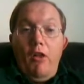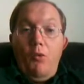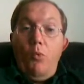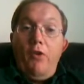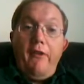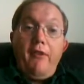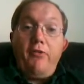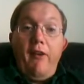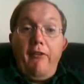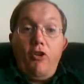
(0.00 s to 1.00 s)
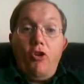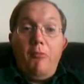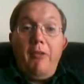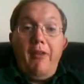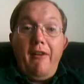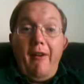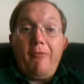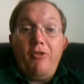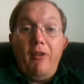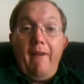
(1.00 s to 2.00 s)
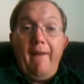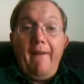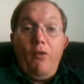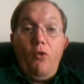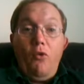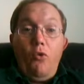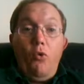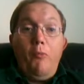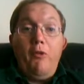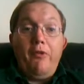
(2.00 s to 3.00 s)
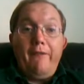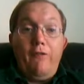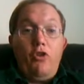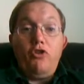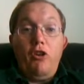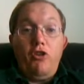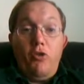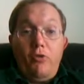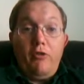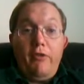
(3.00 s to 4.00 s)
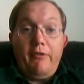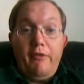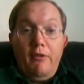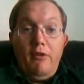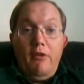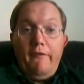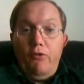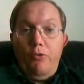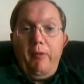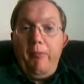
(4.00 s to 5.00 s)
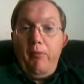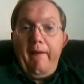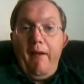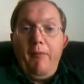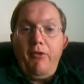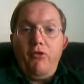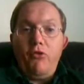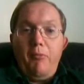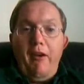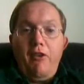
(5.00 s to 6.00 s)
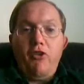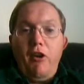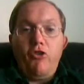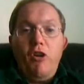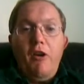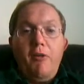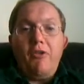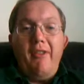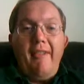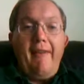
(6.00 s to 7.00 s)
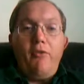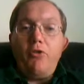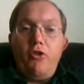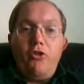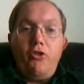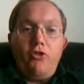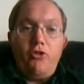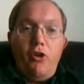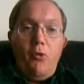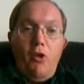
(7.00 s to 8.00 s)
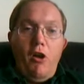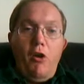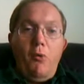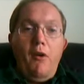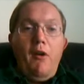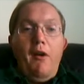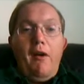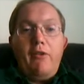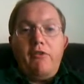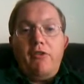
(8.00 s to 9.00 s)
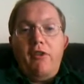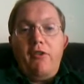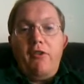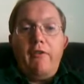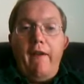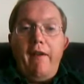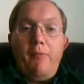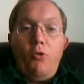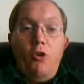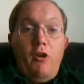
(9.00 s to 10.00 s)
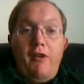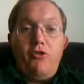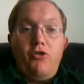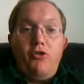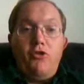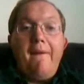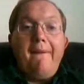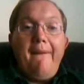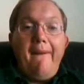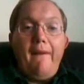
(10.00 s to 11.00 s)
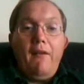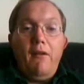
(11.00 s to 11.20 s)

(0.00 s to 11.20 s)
Now what these three have in common, they're actually almost virtually useless for people with Kallmann syndrome and HH, because the levels are so low and the testosterone available is nowhere near